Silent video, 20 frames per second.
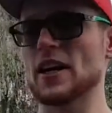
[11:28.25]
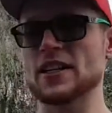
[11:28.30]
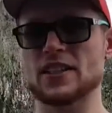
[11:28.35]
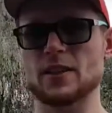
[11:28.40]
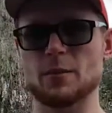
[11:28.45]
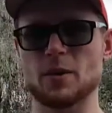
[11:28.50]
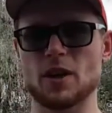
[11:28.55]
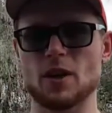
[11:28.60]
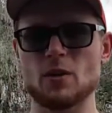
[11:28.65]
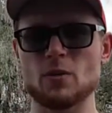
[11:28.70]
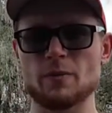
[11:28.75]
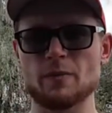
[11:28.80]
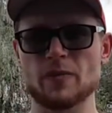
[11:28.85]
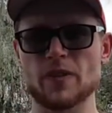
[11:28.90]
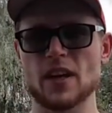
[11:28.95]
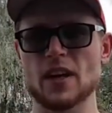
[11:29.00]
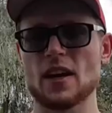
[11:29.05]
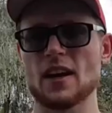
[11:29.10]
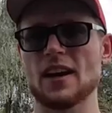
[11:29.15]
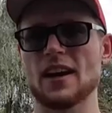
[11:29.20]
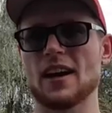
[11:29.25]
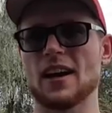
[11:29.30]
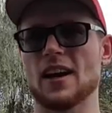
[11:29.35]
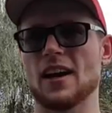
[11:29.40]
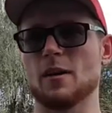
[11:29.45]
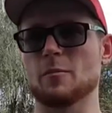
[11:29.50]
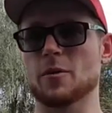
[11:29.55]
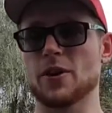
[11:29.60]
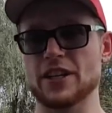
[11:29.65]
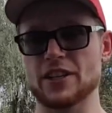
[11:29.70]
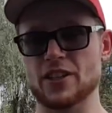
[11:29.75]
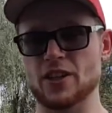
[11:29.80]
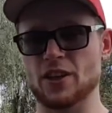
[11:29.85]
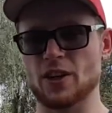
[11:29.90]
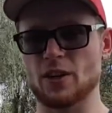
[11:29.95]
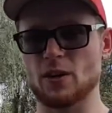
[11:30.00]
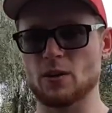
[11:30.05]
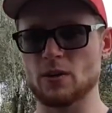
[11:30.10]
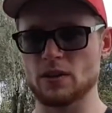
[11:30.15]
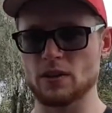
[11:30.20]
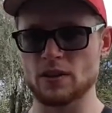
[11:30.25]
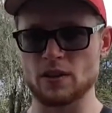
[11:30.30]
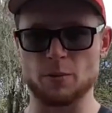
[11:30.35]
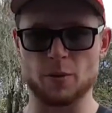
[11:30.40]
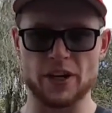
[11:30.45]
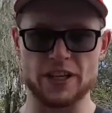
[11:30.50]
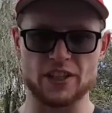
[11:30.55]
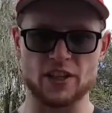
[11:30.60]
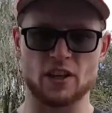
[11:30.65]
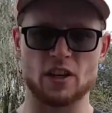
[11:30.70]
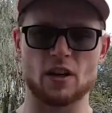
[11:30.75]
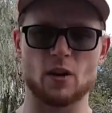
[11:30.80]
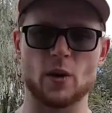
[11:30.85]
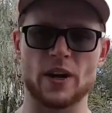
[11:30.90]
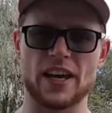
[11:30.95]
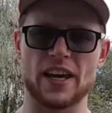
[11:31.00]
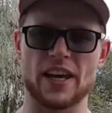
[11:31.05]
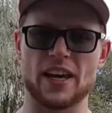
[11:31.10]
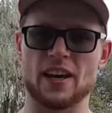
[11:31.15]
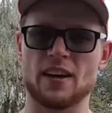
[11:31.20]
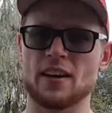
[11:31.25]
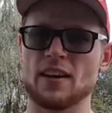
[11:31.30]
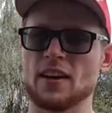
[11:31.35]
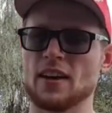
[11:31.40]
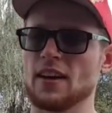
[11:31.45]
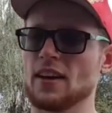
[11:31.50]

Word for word: bicep curl, um, preacher curl. The preacher curl here